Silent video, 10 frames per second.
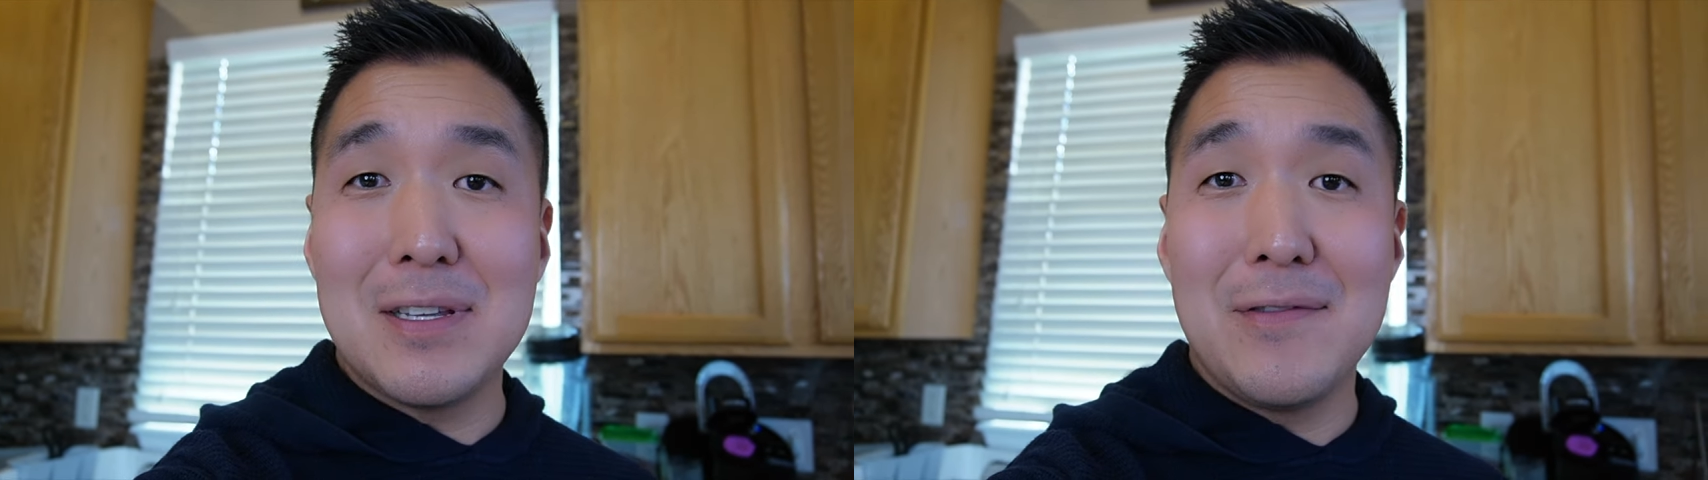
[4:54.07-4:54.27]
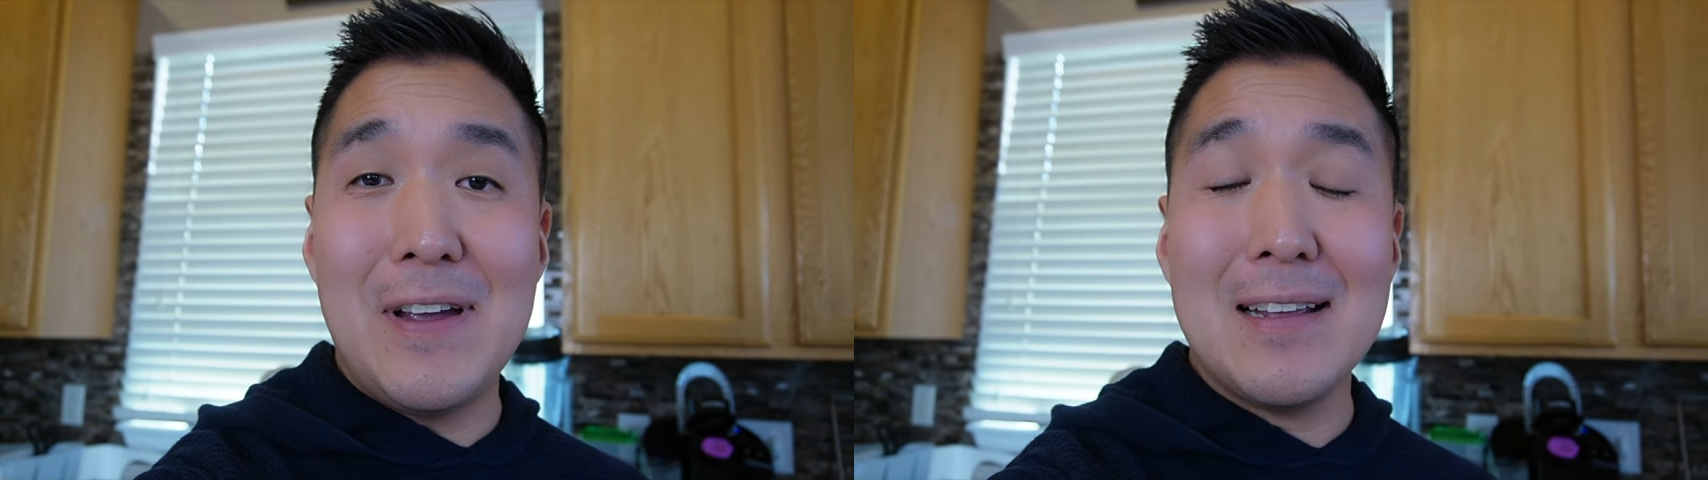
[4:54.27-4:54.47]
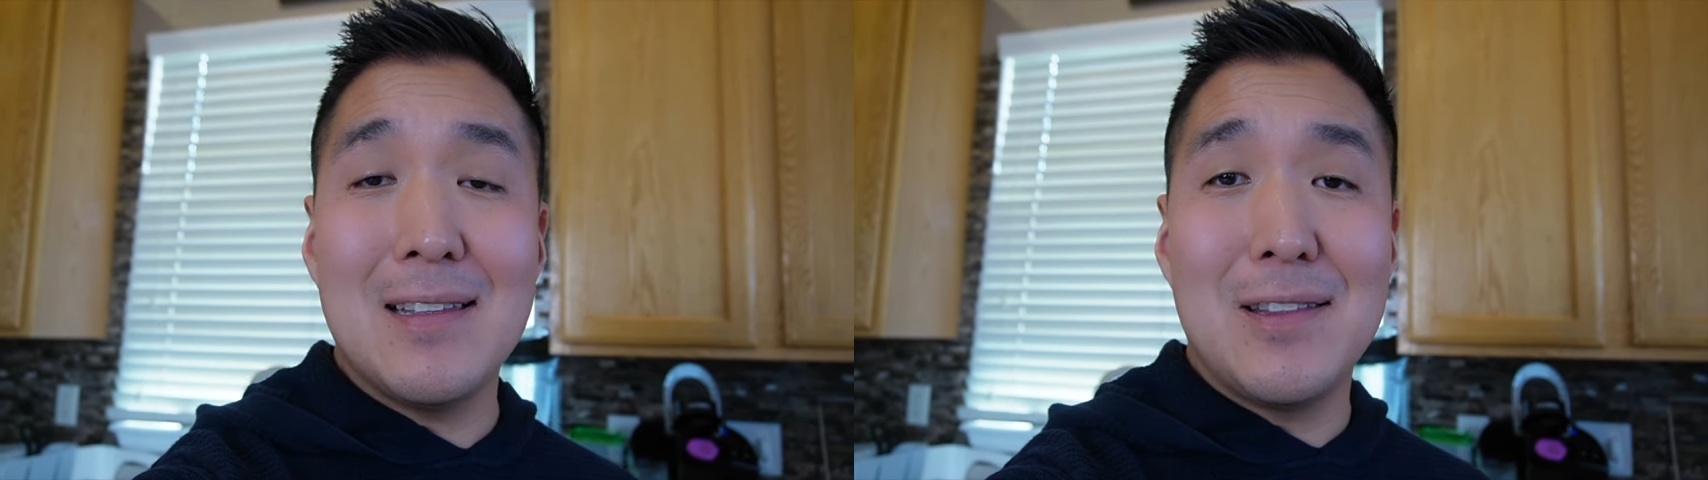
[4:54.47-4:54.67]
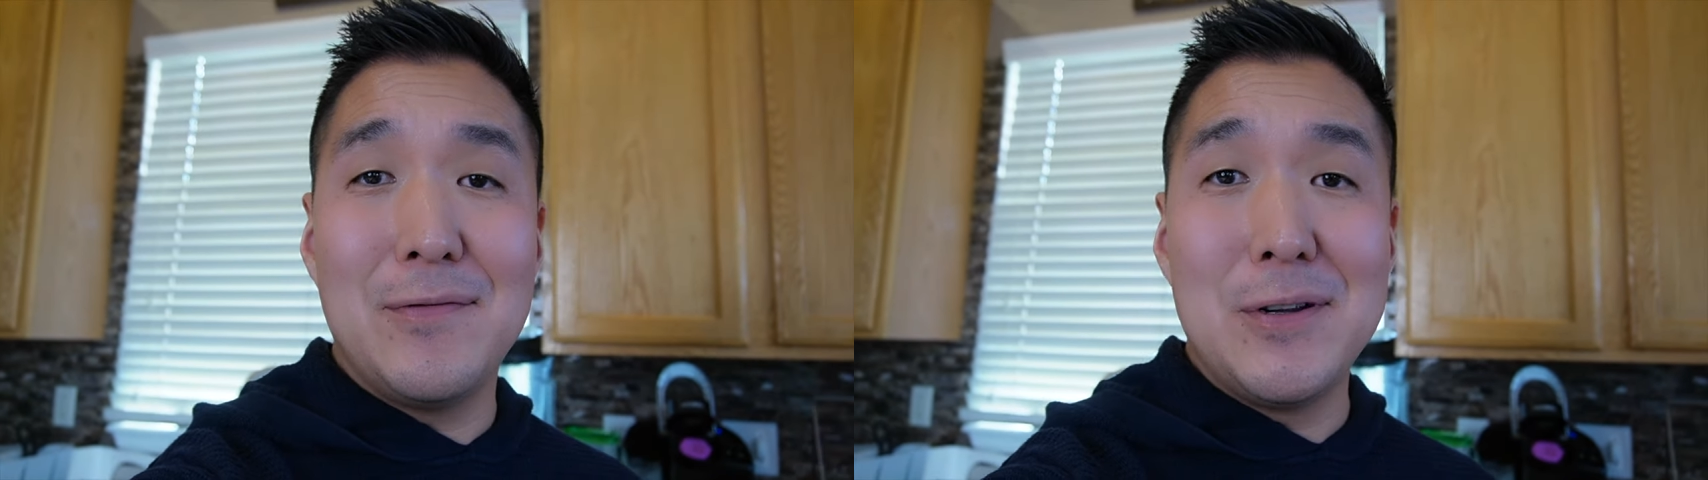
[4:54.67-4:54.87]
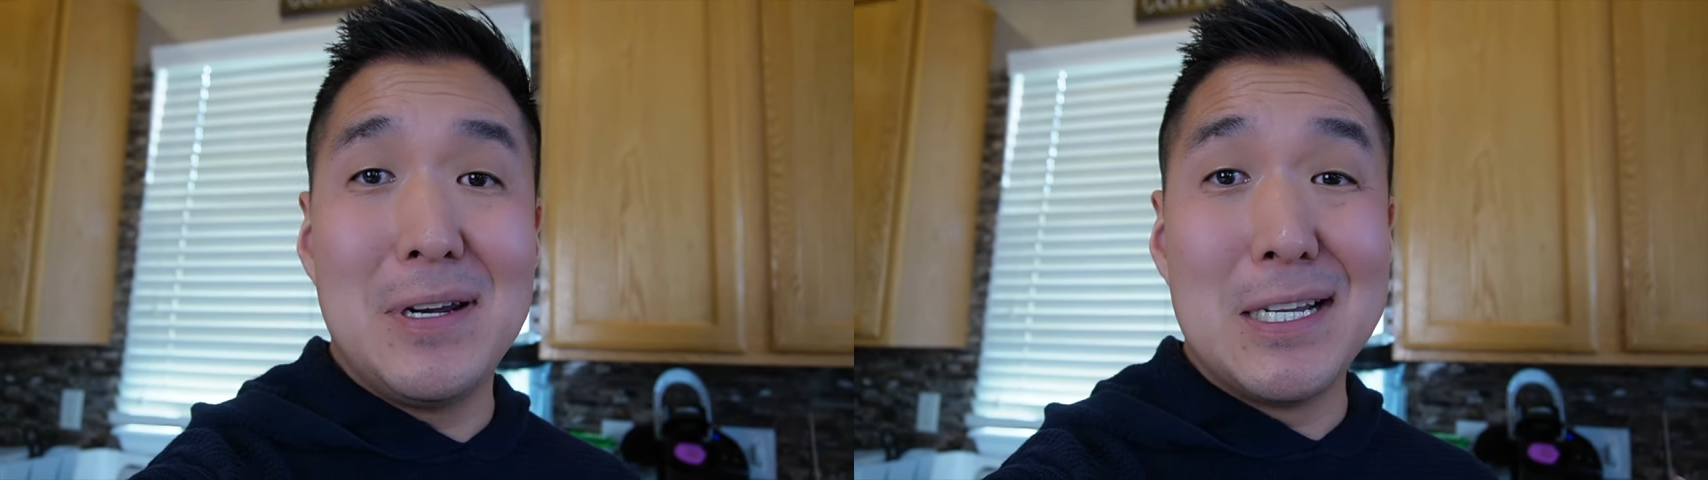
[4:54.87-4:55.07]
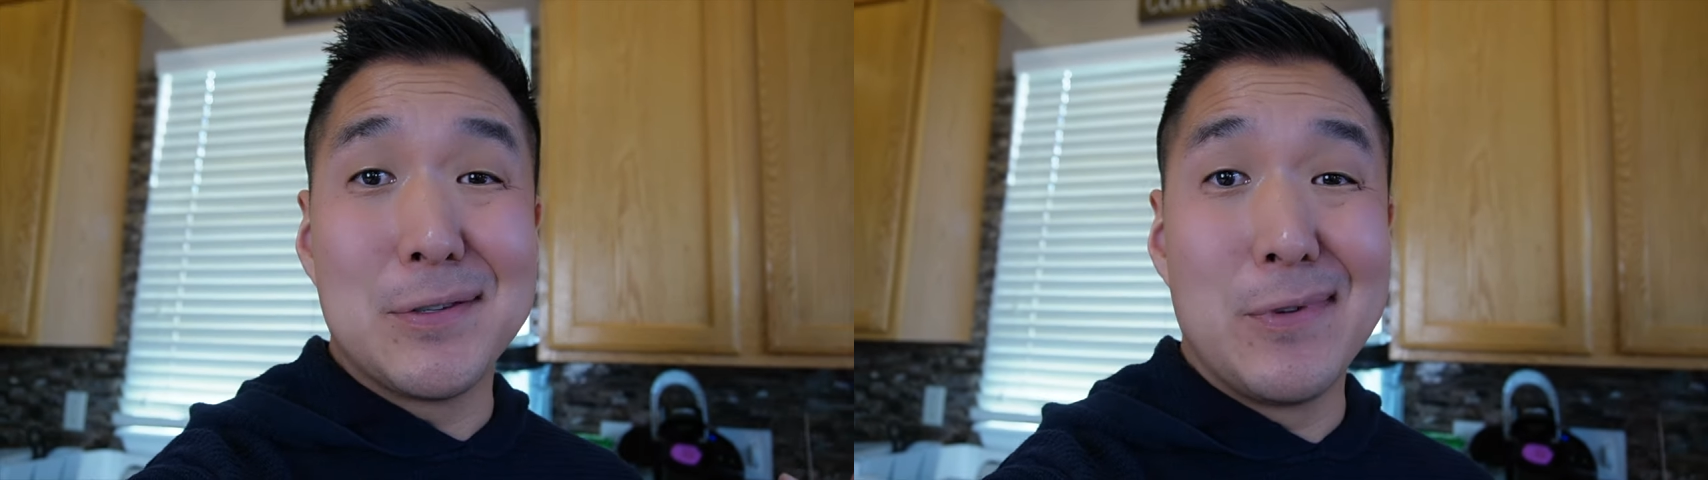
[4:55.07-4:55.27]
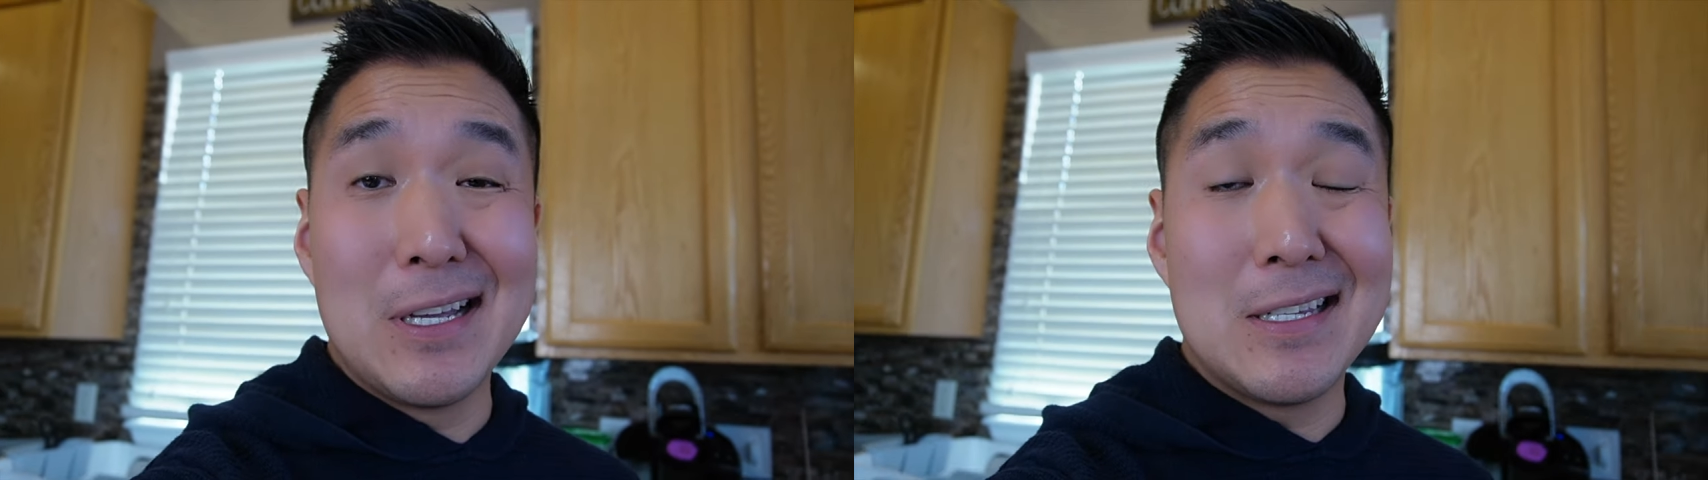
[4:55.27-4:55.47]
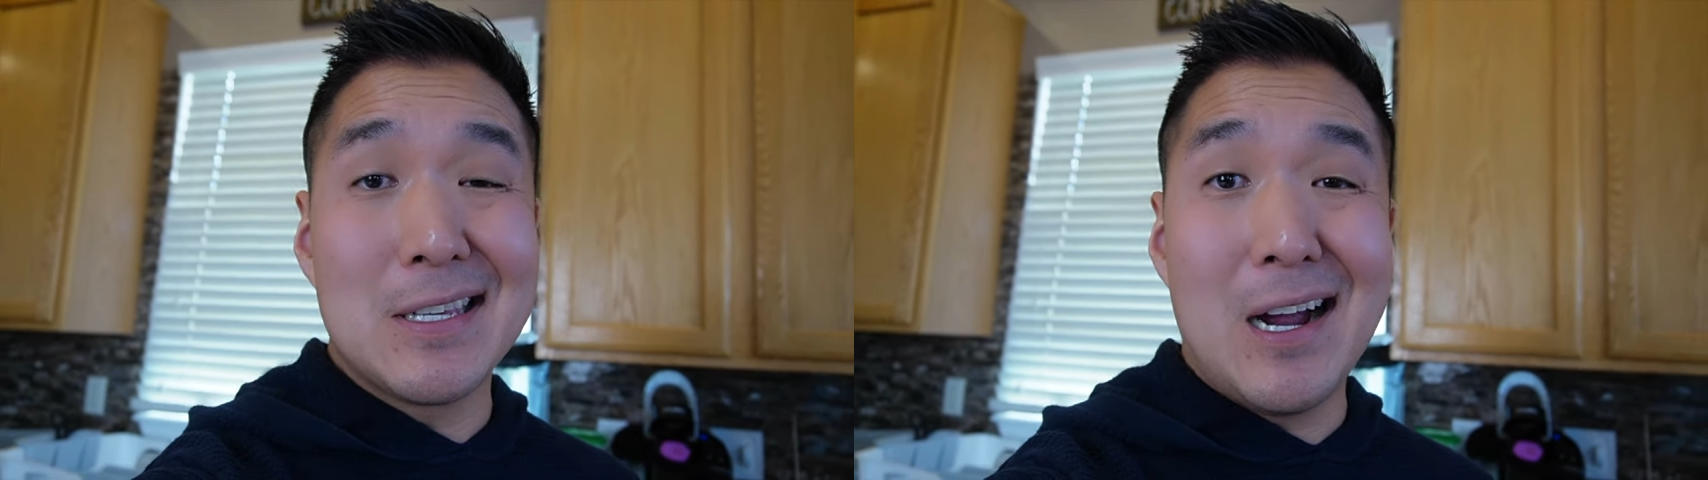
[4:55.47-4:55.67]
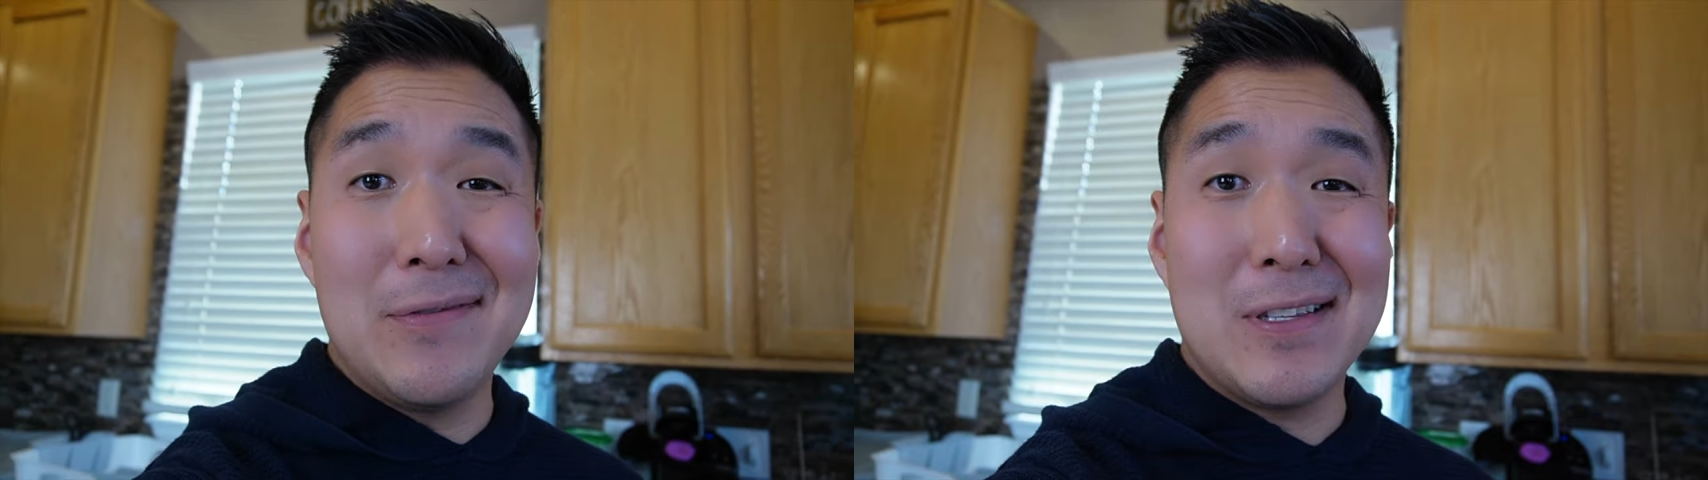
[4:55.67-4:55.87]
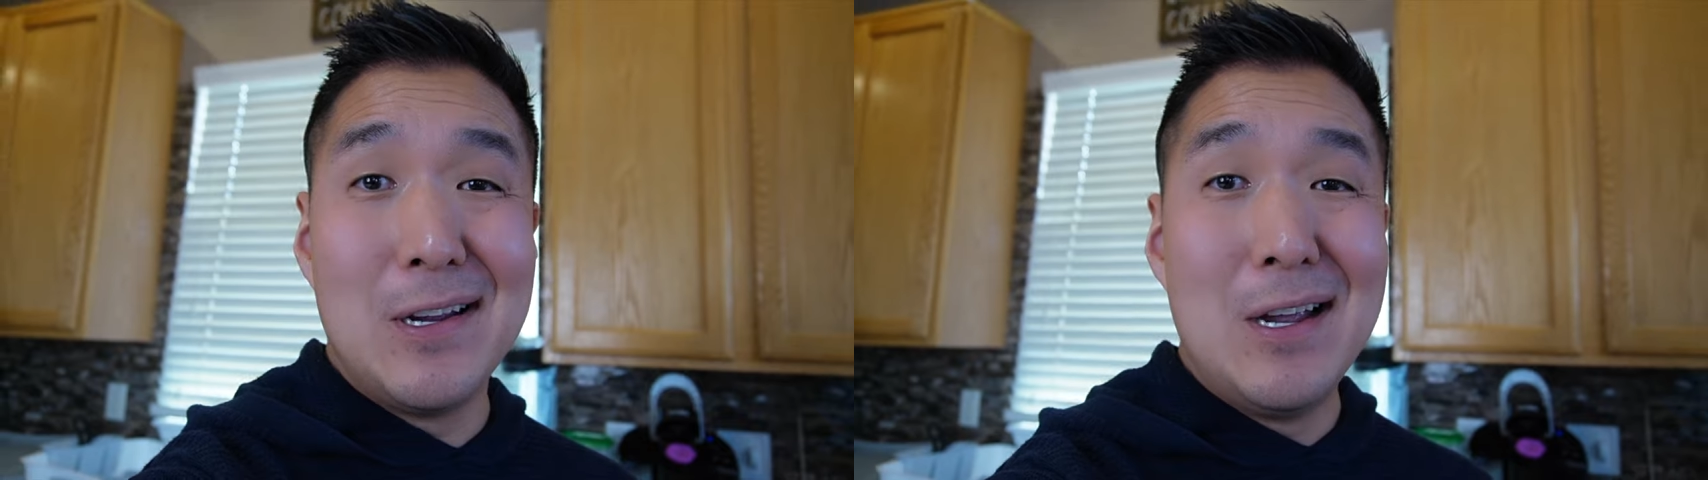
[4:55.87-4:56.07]
so the fact that the food is really
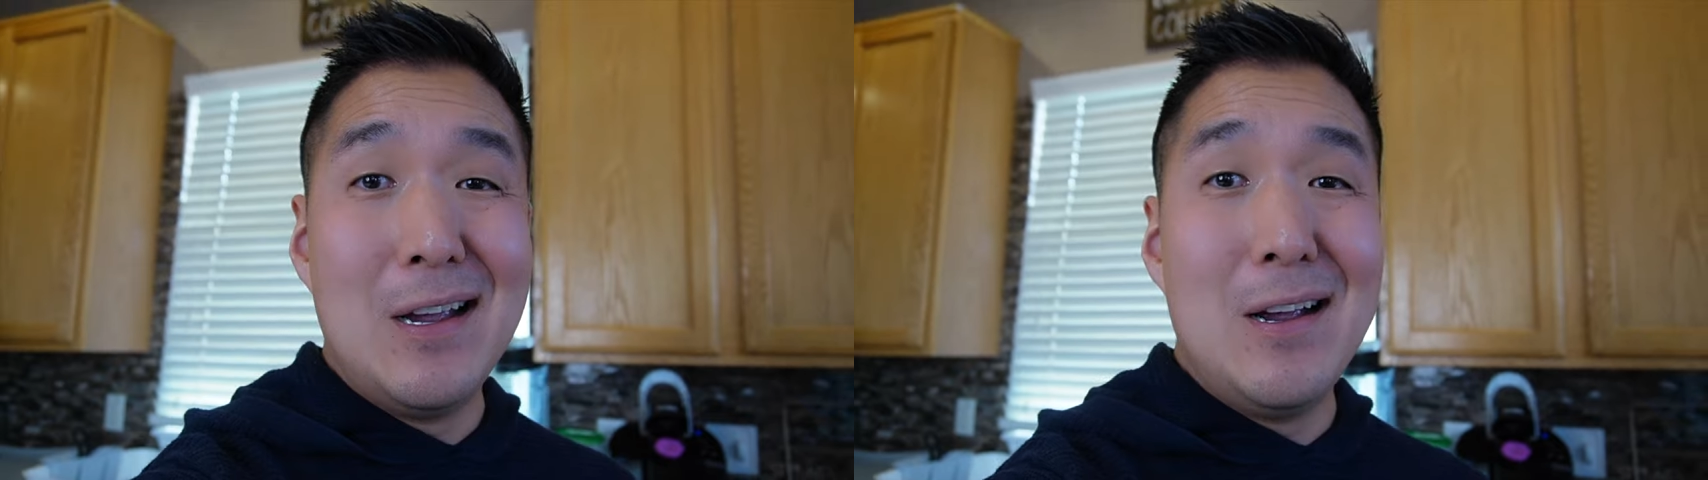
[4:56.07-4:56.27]
soft